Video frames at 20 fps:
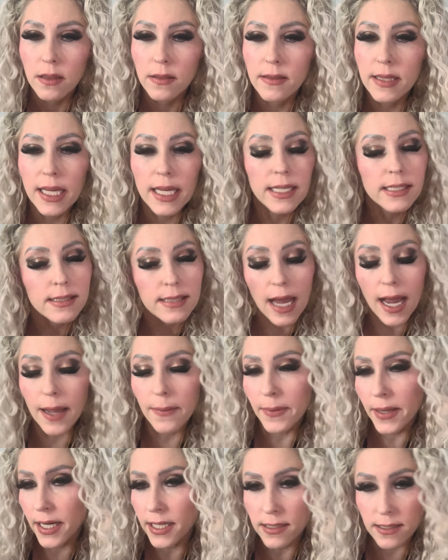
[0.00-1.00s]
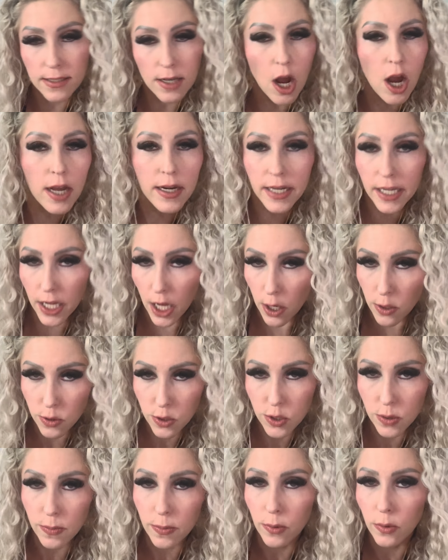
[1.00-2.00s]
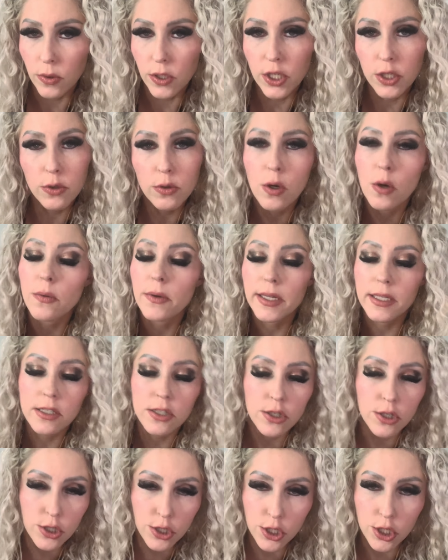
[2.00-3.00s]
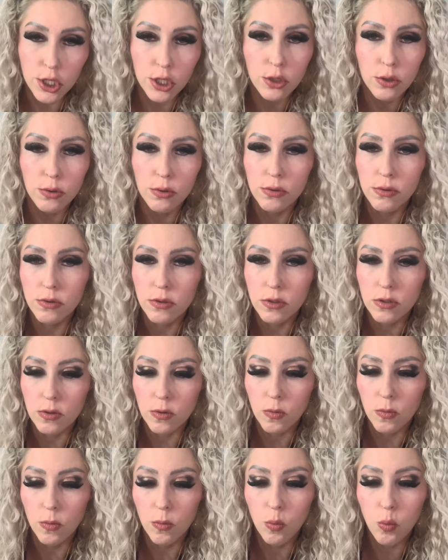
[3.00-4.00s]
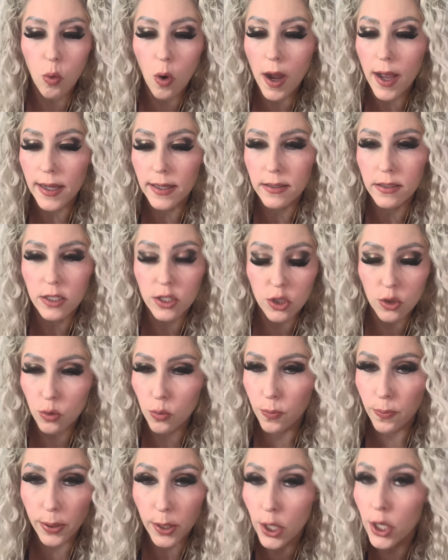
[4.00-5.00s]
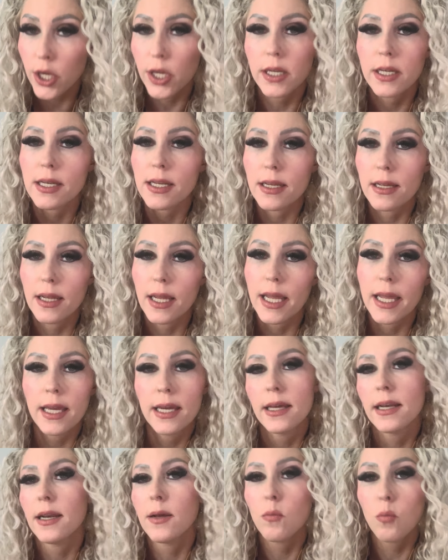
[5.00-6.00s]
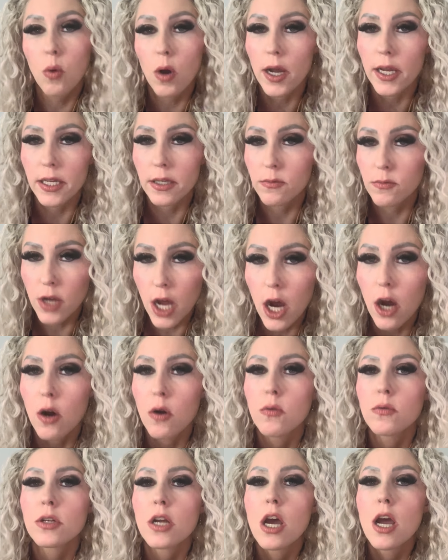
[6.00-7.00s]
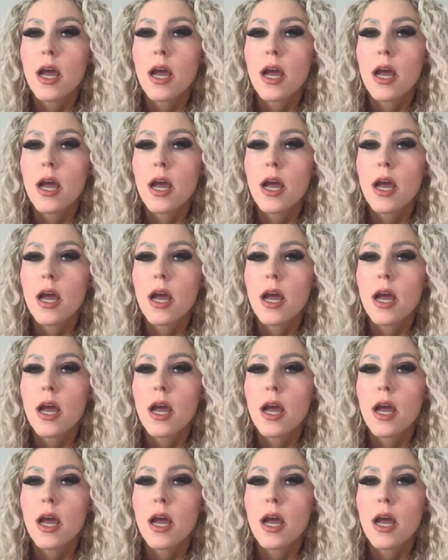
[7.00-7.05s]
The assignment is not negotiable. You don't get to choose what you put in and what you don't.